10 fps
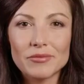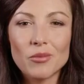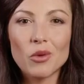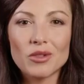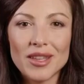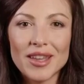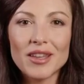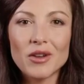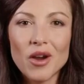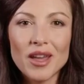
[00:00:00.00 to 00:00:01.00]
Will
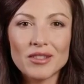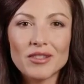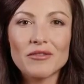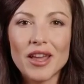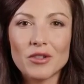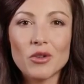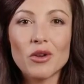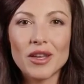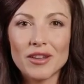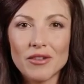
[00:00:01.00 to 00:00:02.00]
selling your house affect your
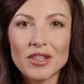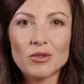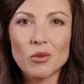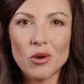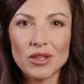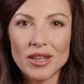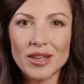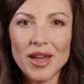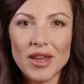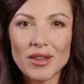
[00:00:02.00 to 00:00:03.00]
universal credit
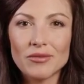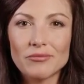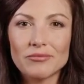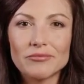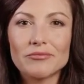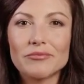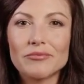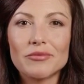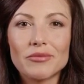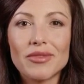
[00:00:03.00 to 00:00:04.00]
claim?
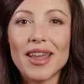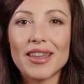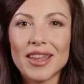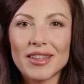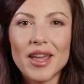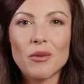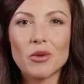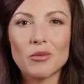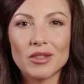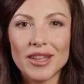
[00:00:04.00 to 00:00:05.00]
Any income
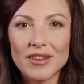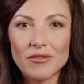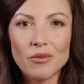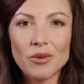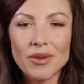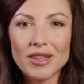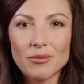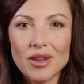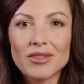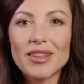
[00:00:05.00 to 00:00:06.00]
you receive from
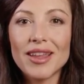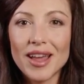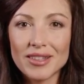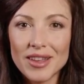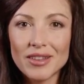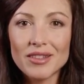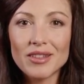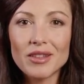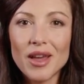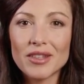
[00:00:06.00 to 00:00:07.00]
investments and assets
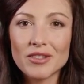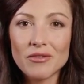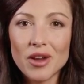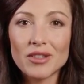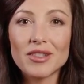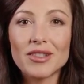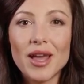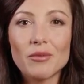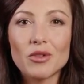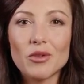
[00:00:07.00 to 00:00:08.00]
is classified as
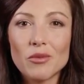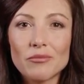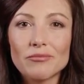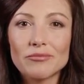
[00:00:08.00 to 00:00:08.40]
capital.